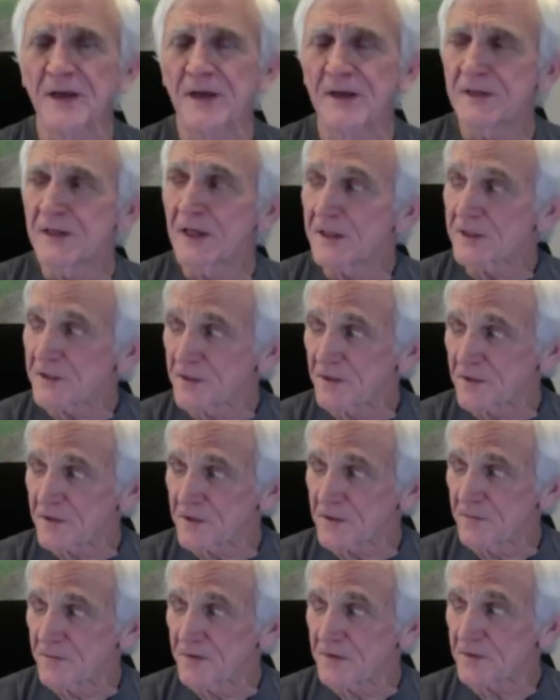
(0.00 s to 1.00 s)
Yes, there's
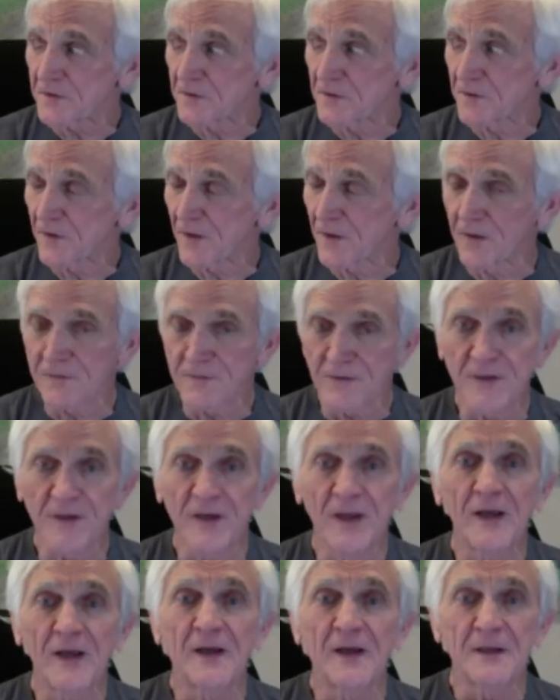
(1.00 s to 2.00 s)
the physical dolphin,
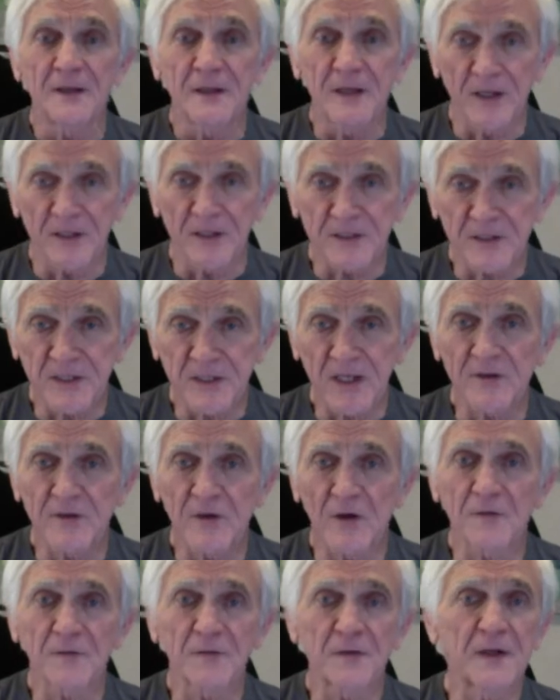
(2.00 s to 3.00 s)
yes, that
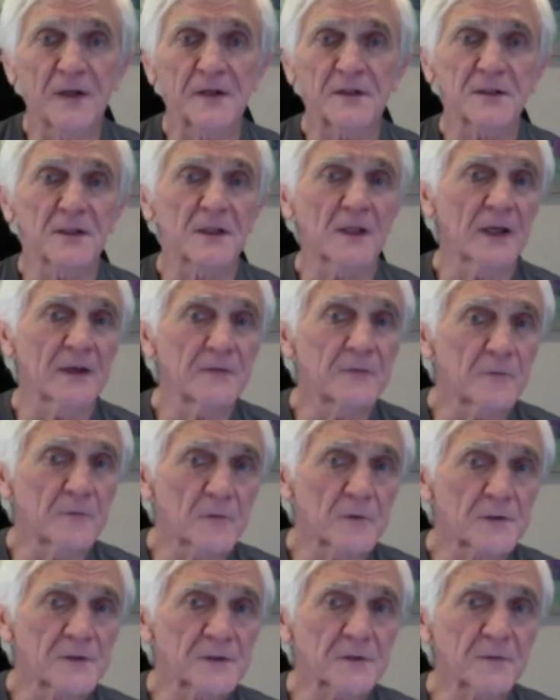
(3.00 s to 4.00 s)
dolphin has a life
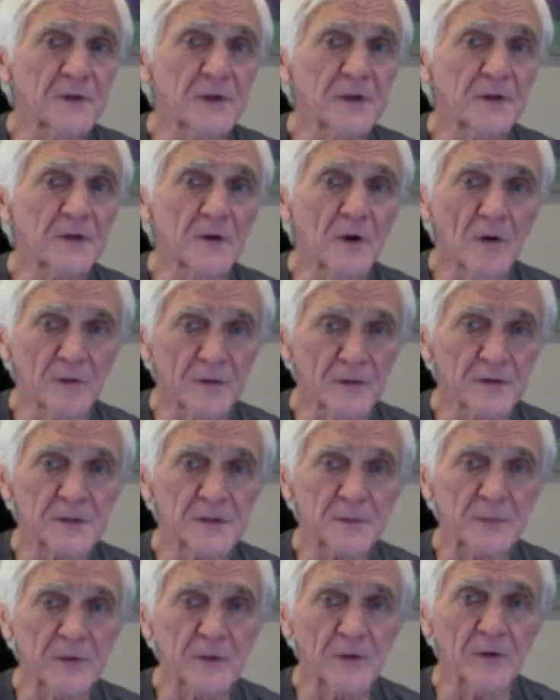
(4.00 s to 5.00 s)
force that we could call their
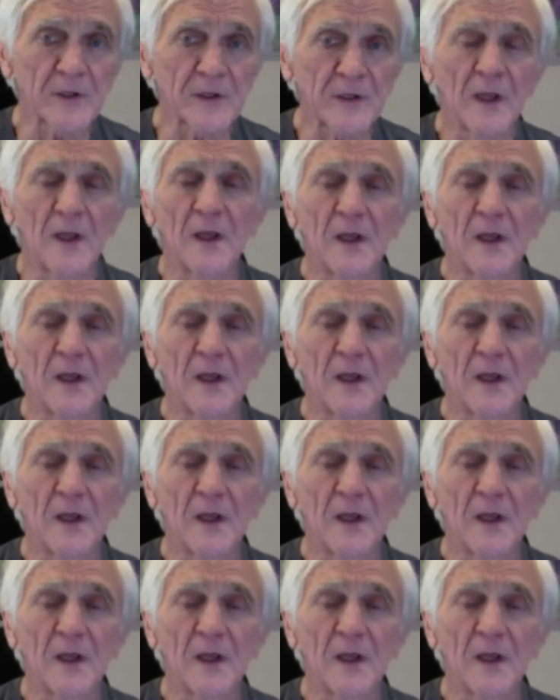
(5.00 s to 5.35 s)
spirit,